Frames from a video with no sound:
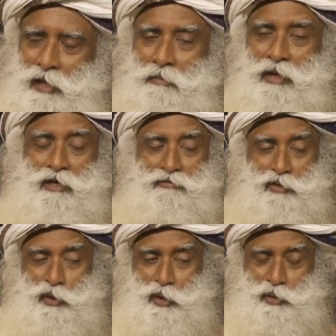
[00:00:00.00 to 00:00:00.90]
But if
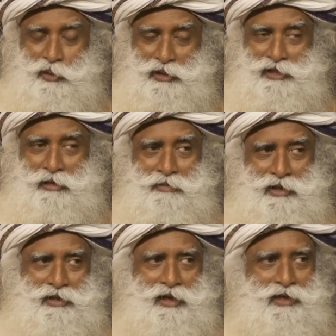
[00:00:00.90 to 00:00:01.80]
you're not doing
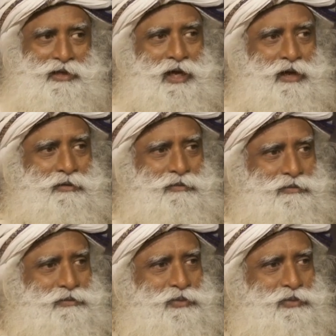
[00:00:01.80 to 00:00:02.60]
something right now to